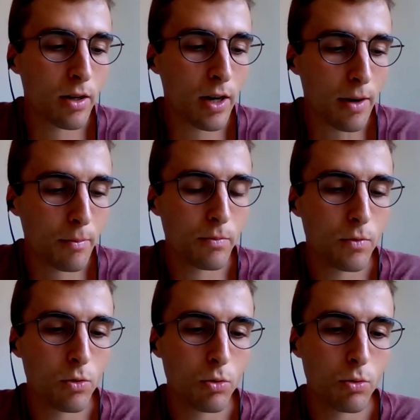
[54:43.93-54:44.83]

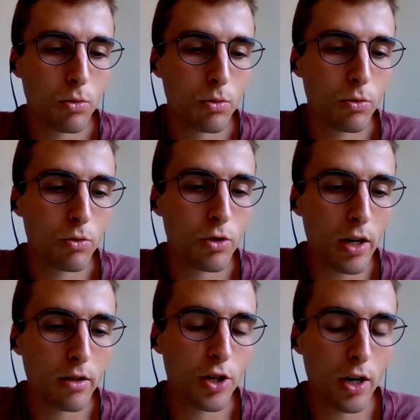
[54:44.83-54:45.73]
come to
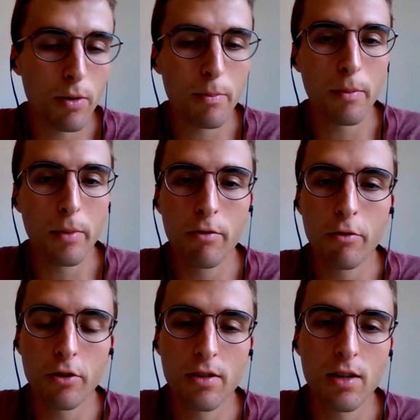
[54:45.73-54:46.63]
Czech Republic
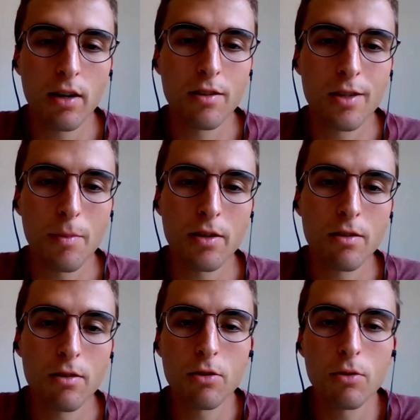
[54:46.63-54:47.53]
for the second
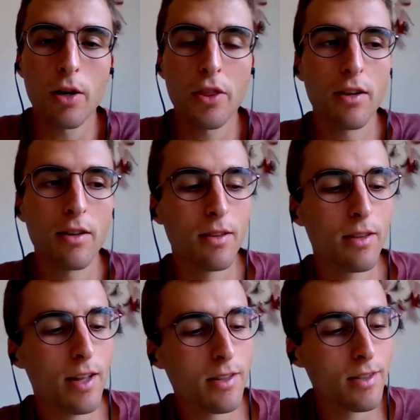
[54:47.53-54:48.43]
semester. So I think
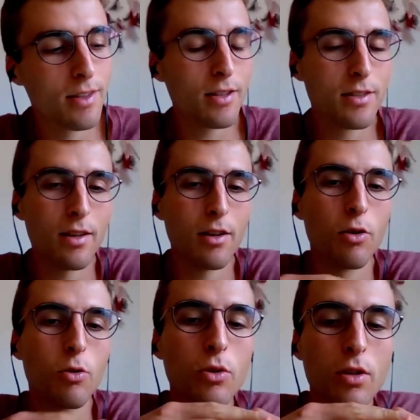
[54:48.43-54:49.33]
that's a
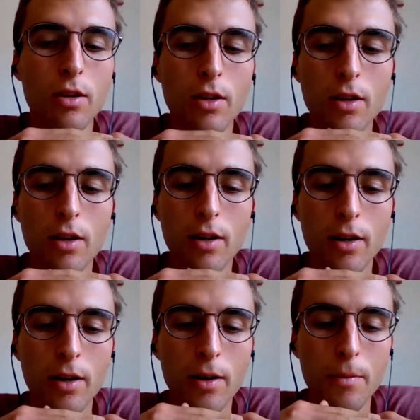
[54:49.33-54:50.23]
good
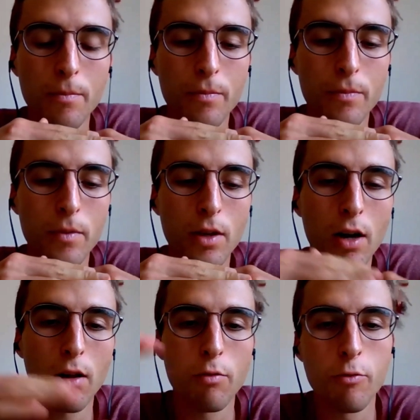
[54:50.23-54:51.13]

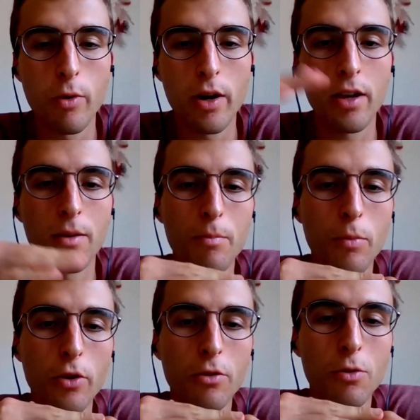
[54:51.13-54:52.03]
halfway
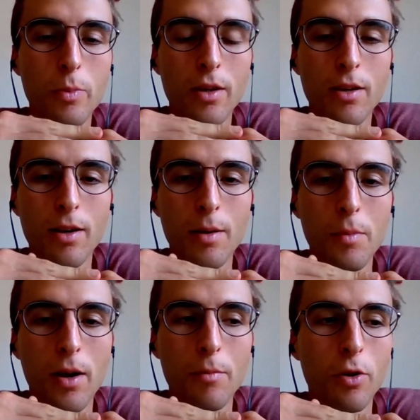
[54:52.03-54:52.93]
point to be.
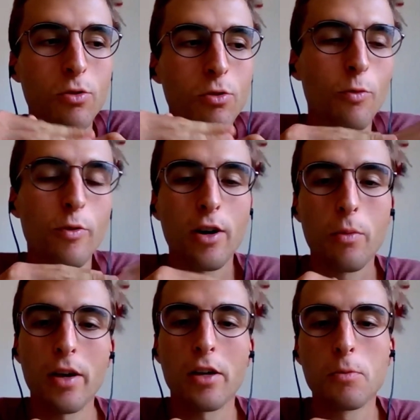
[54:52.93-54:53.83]
I'm not so far
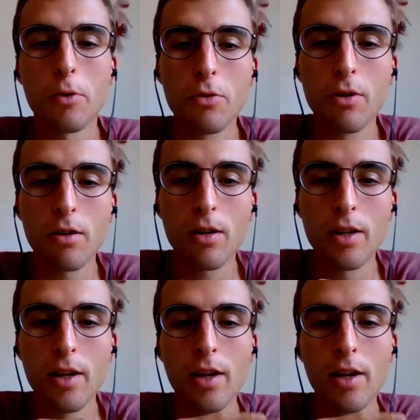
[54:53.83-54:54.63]
away as Portugal.